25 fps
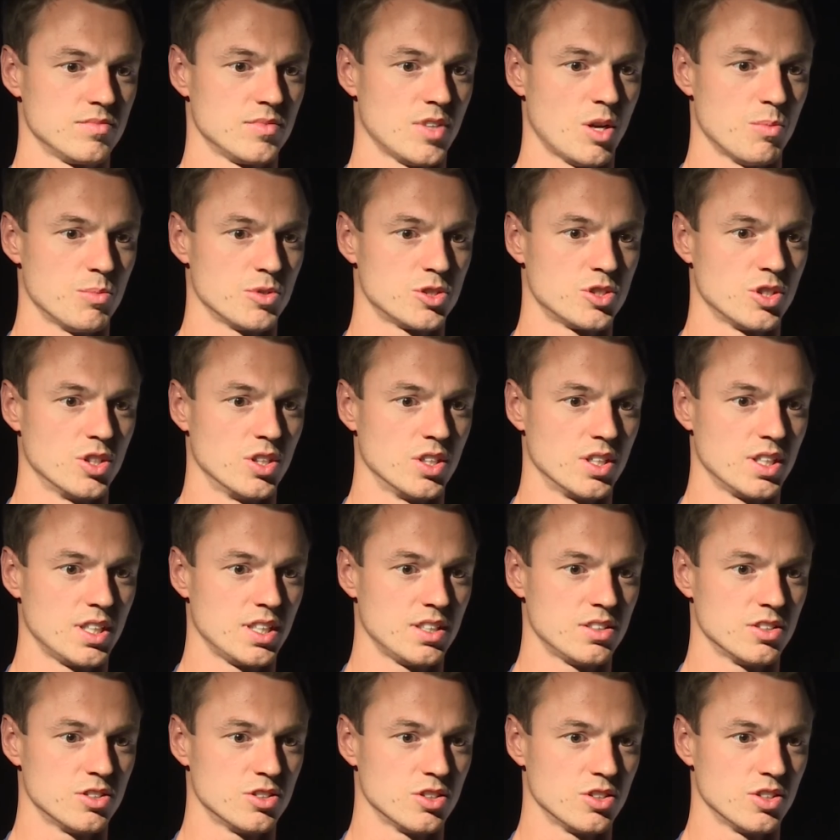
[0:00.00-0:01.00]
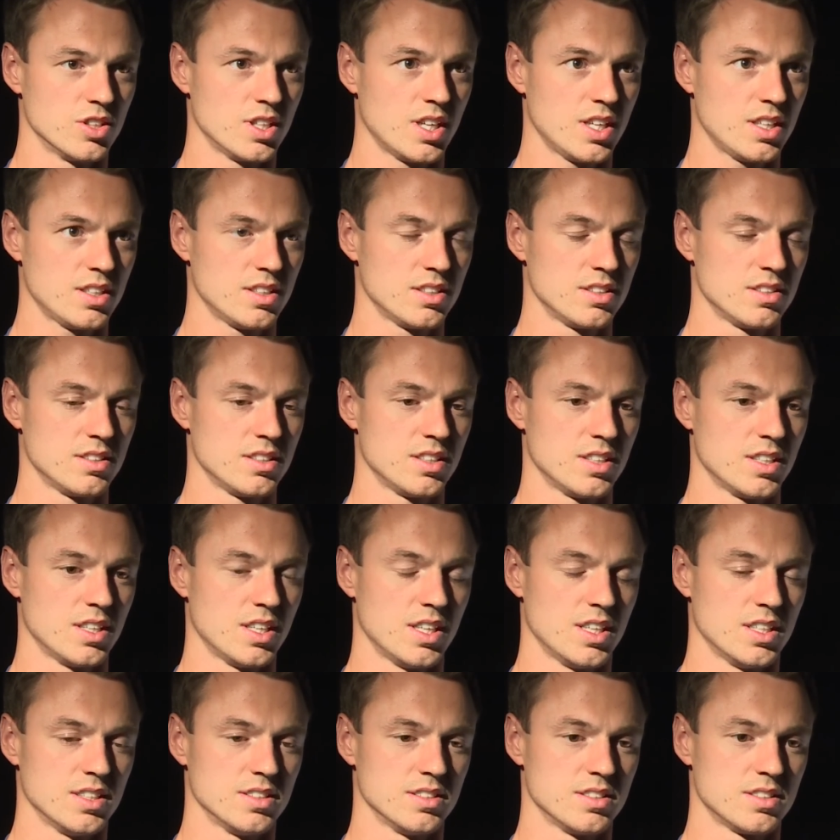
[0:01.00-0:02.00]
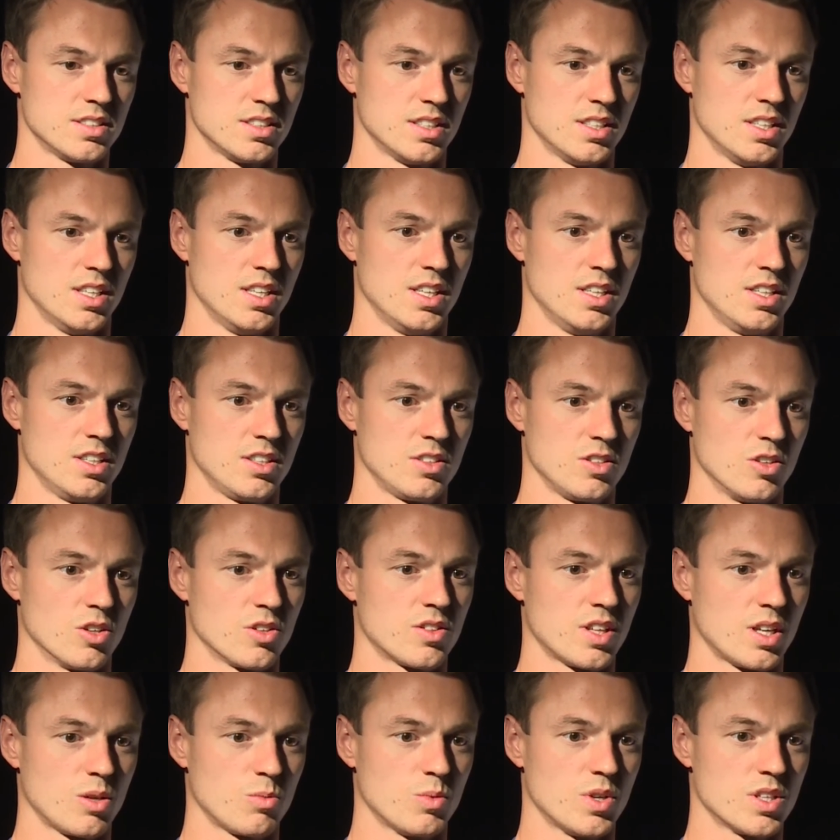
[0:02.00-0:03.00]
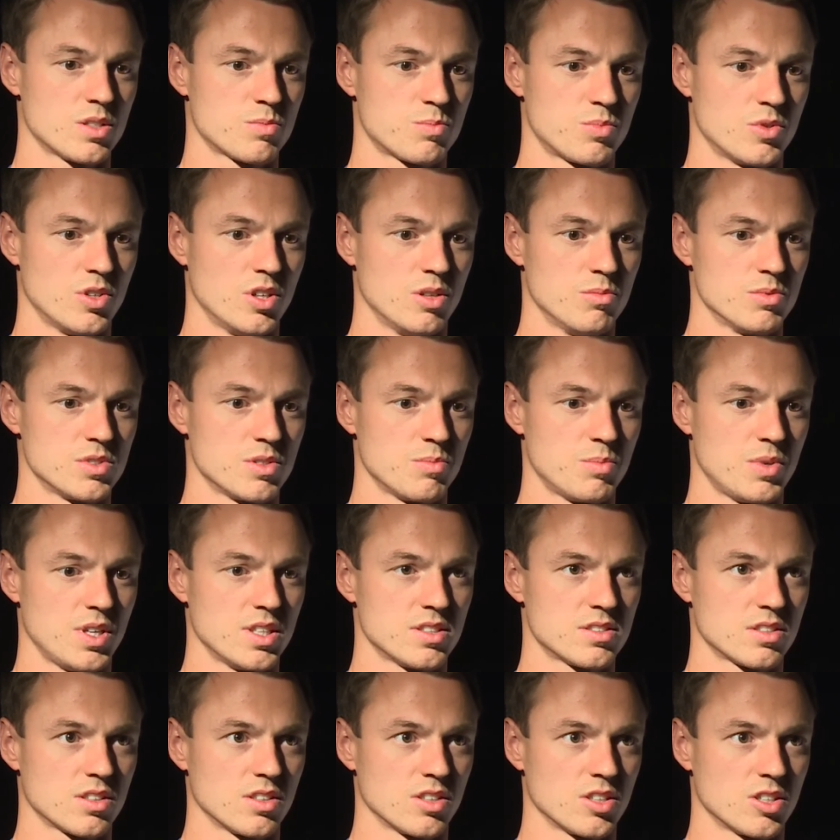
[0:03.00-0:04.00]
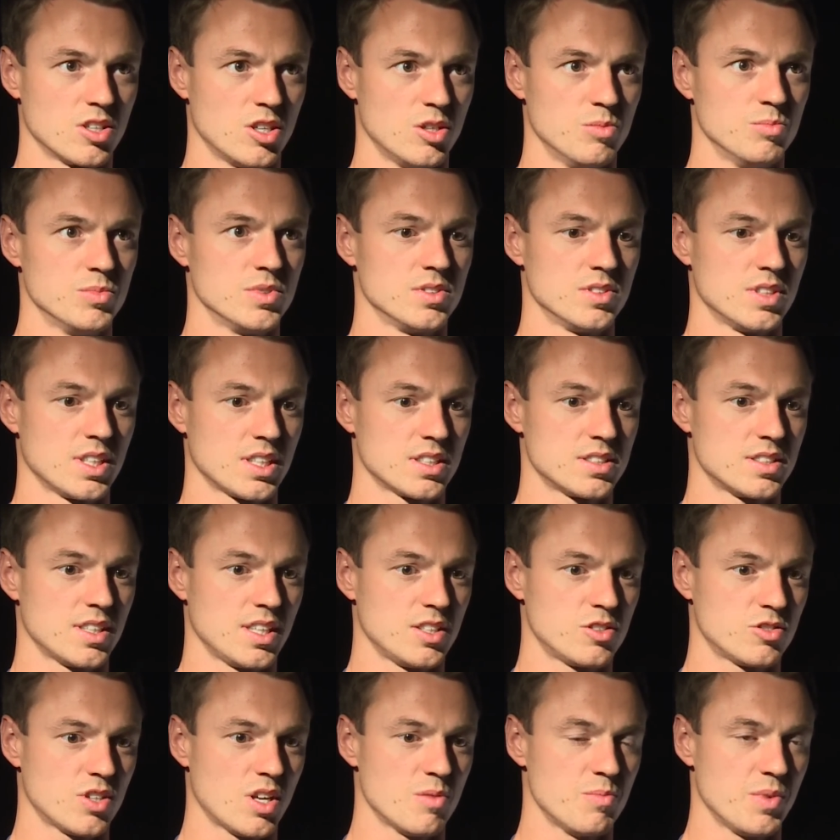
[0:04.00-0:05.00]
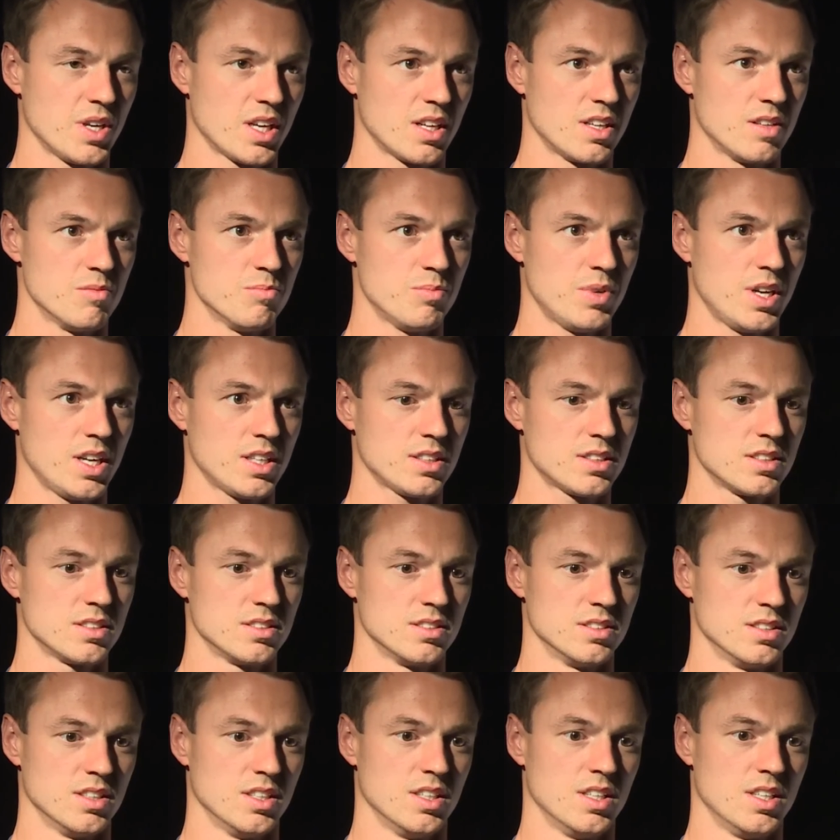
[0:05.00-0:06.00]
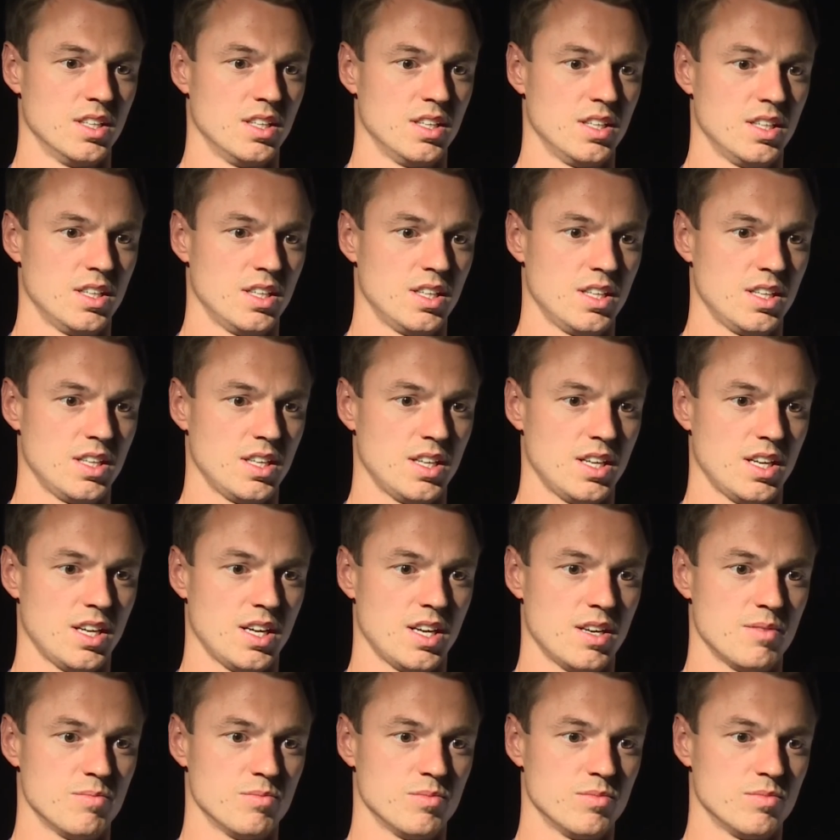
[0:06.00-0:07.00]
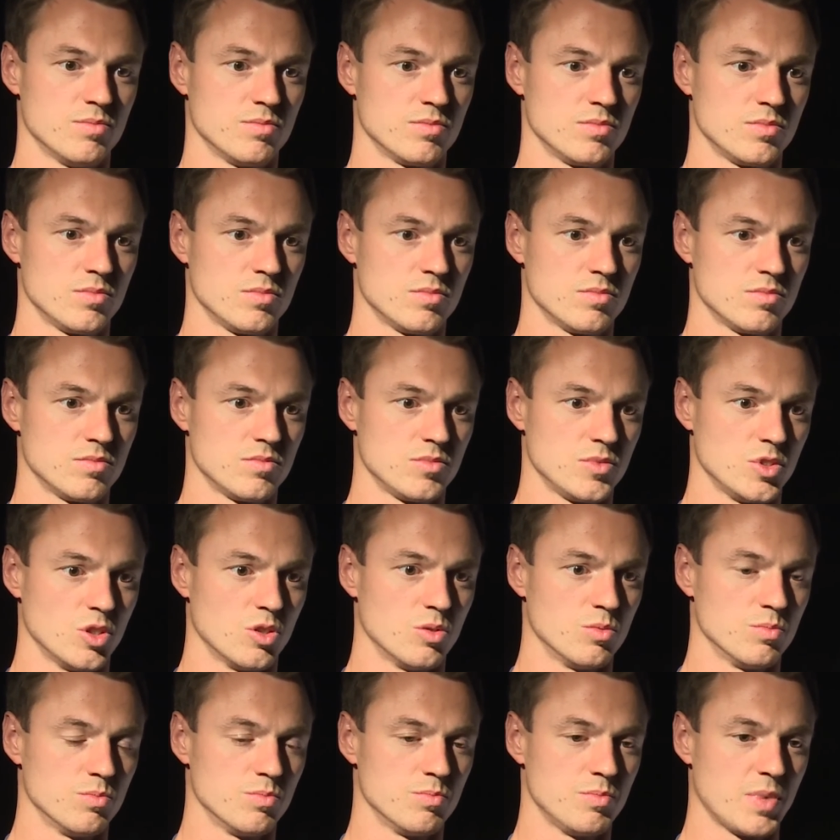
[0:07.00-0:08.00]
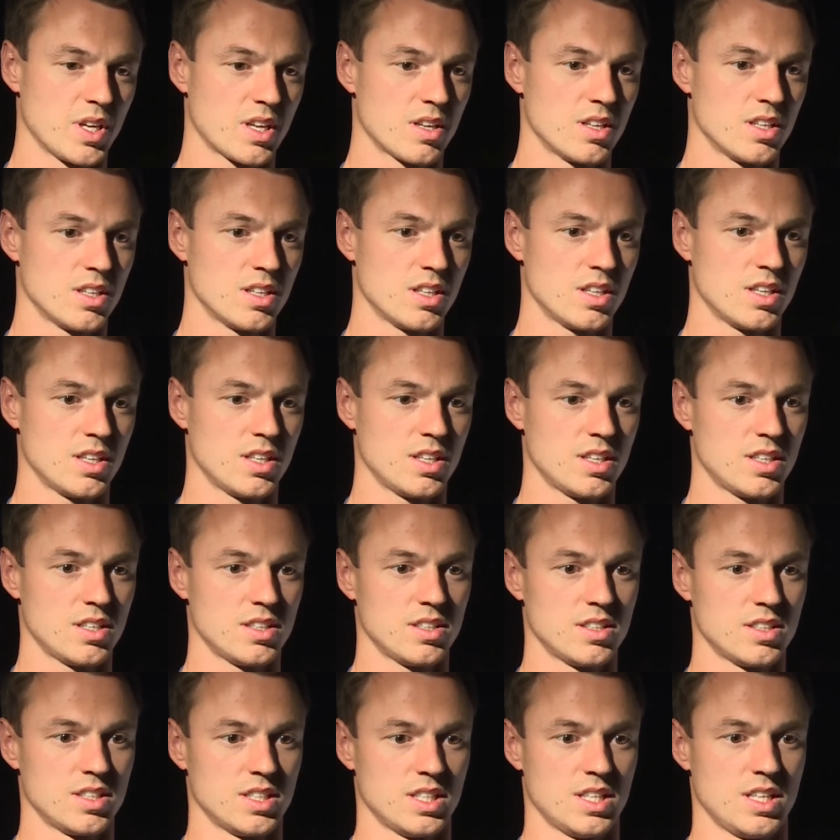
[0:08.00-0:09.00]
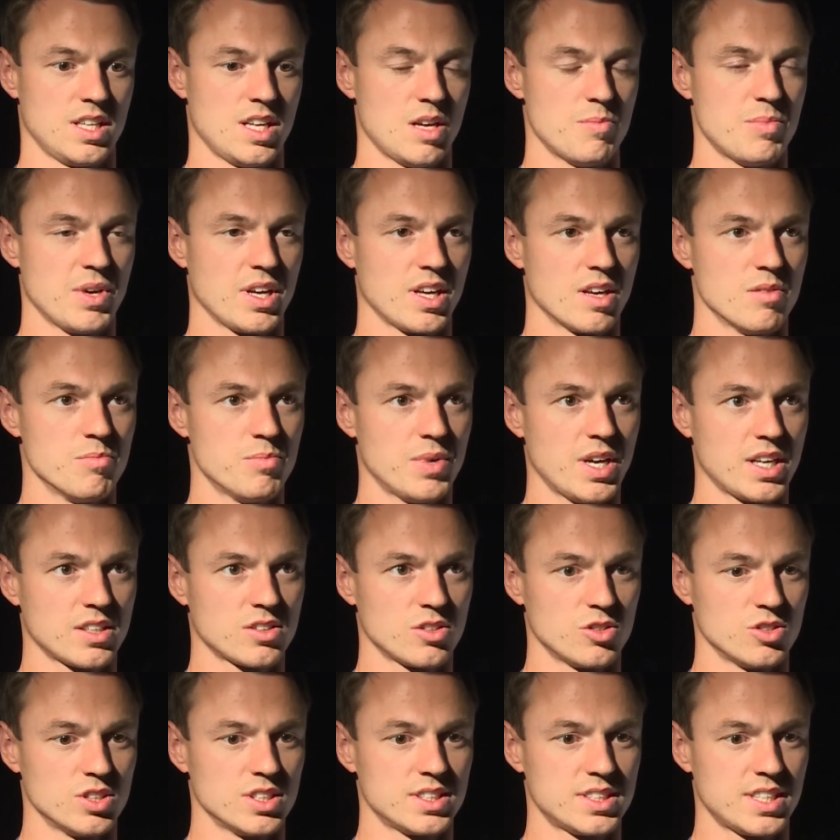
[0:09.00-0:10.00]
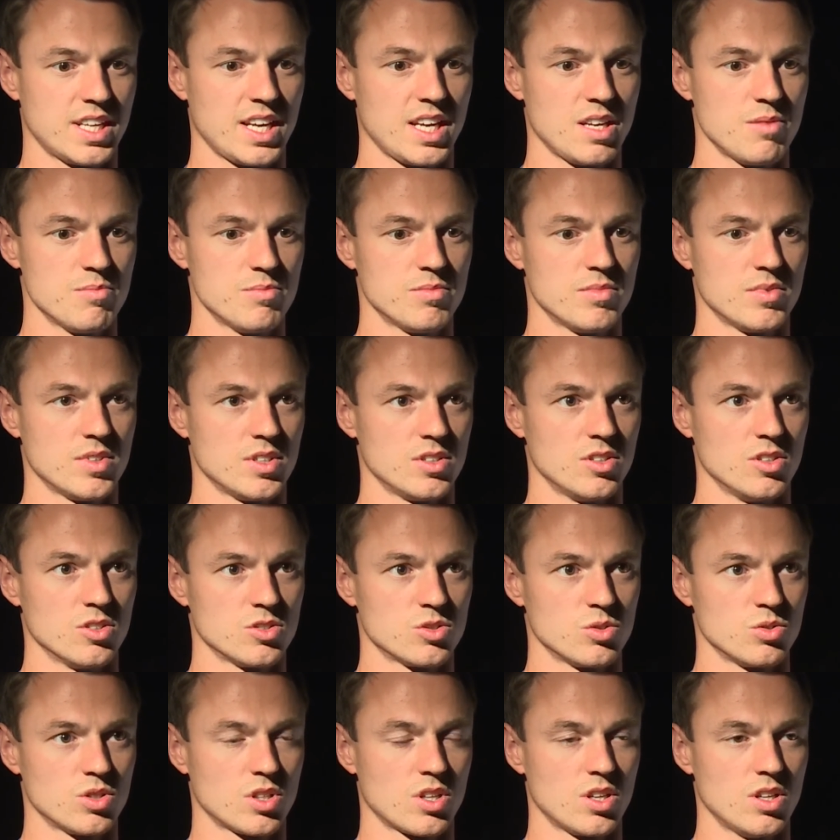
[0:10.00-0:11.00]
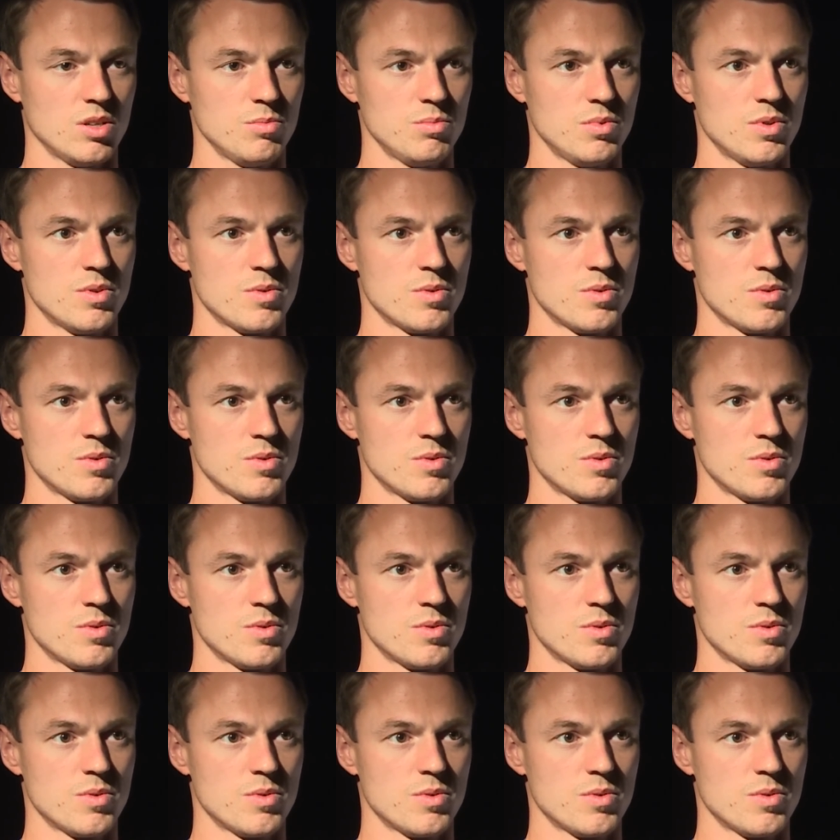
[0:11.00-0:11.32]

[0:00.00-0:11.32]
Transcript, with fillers: opportunity to do that. And you know, I think West Brom is a place that can come and, like I say, try and make an impact, and um, you know, make a, a, a big impact on the team and also the club.